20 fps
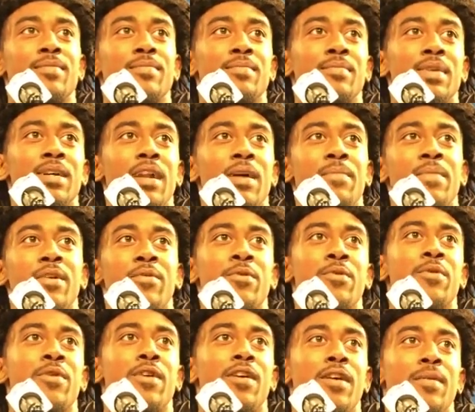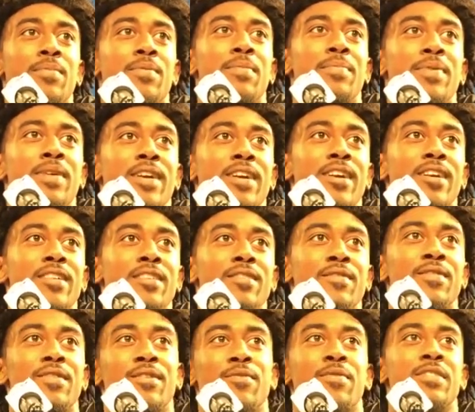But I mean, we were all prepared.
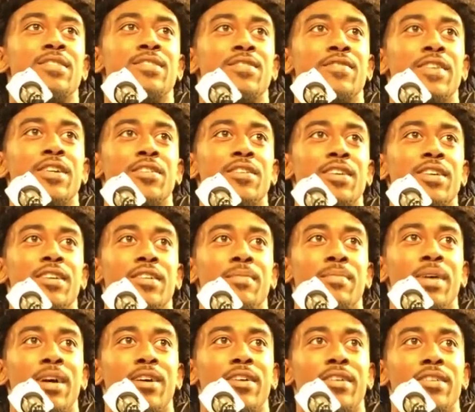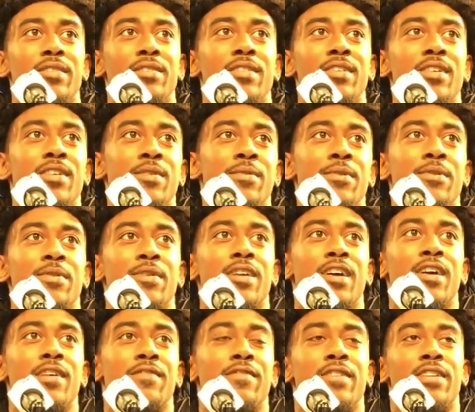we just felt good about it. We were
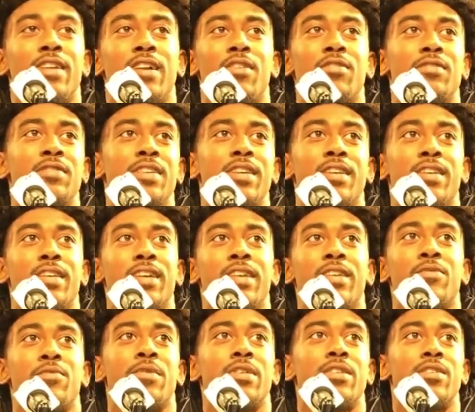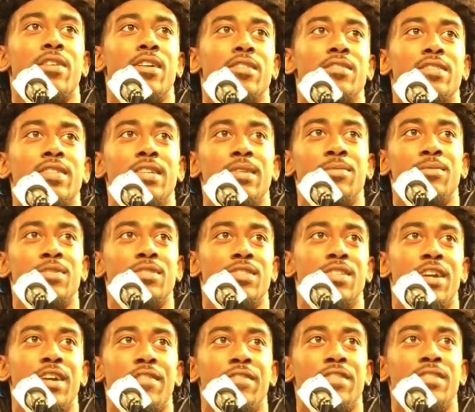confident. I don't think anyone on our team was
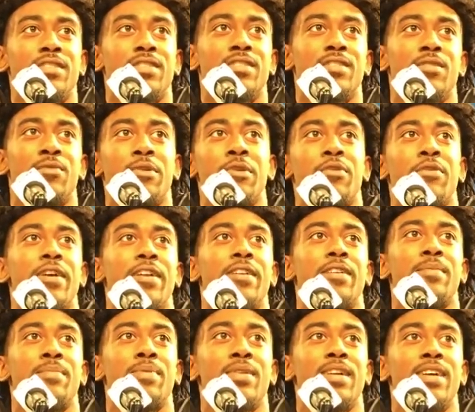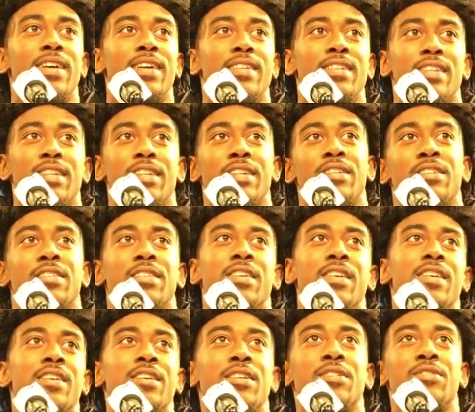nervous. We were ready to play, and it,
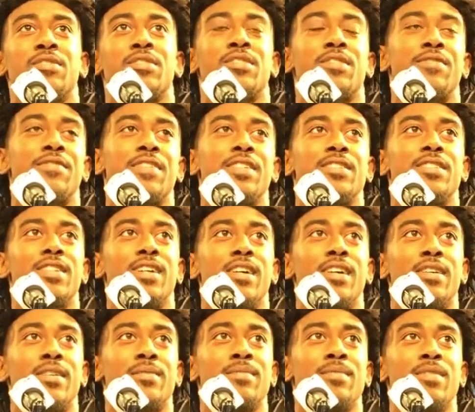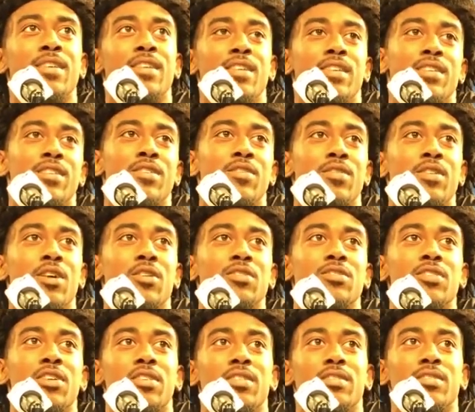it was just a fun time. You know, coach
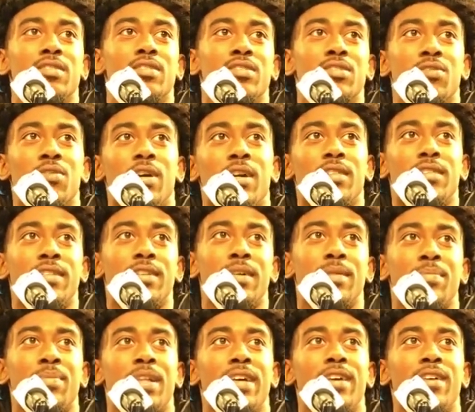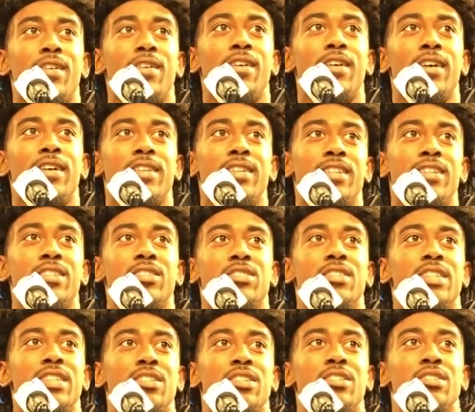told us to just go out there, play hard, and,
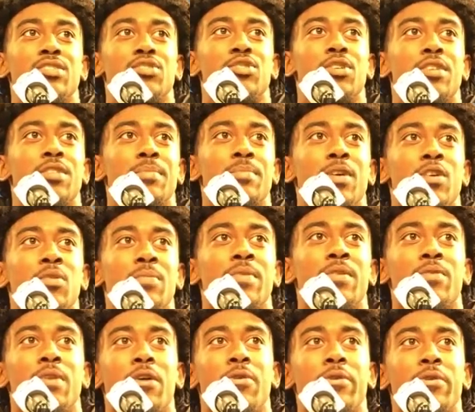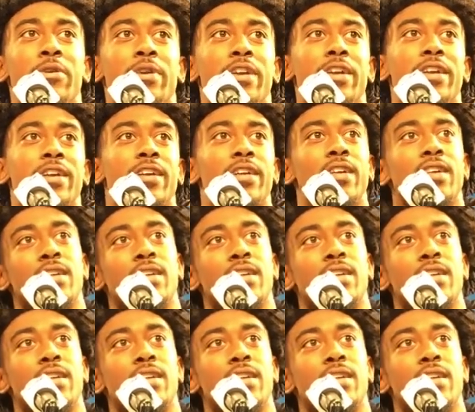and enjoy the moment while we were here.